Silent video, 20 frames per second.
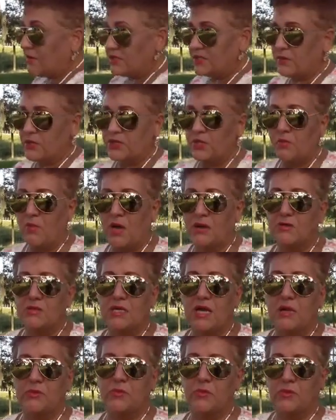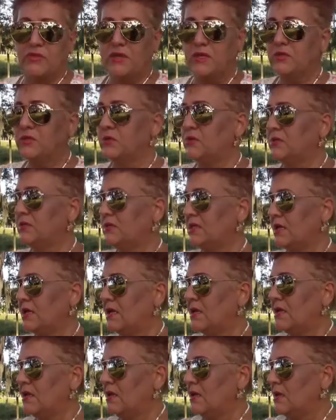especially in modern times, what they do is they